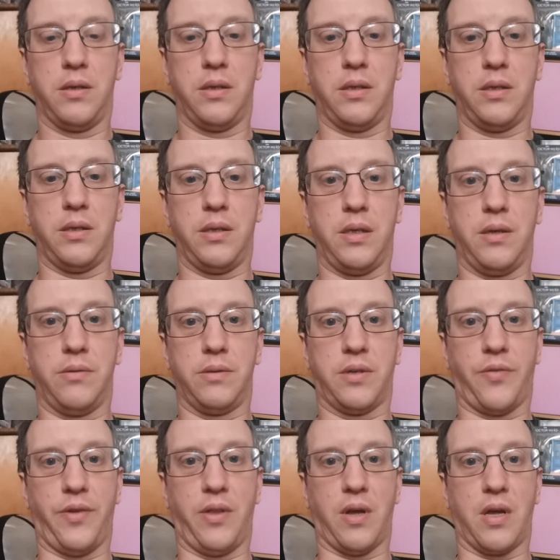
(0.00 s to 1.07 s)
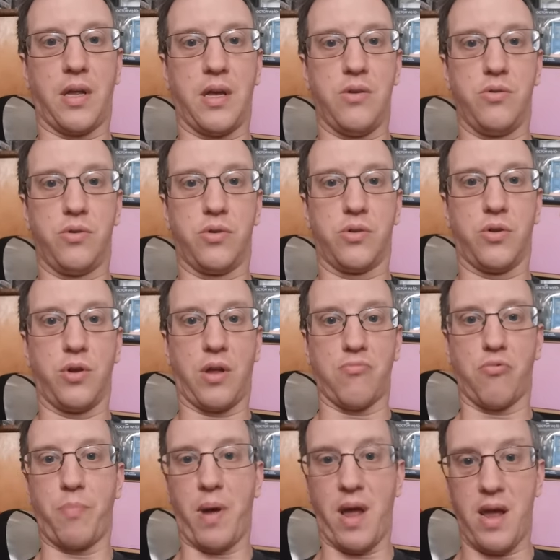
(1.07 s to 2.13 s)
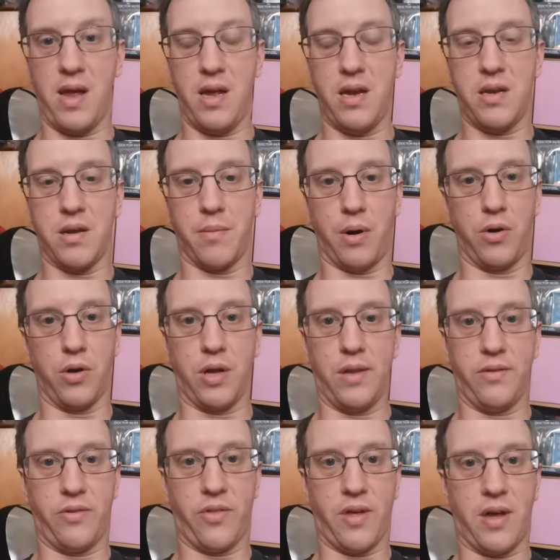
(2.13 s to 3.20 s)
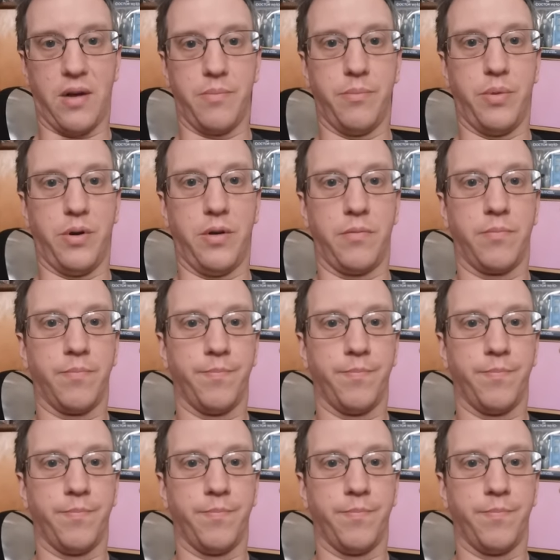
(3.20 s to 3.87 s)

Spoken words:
it's something that I could get repaired. I might look into that, but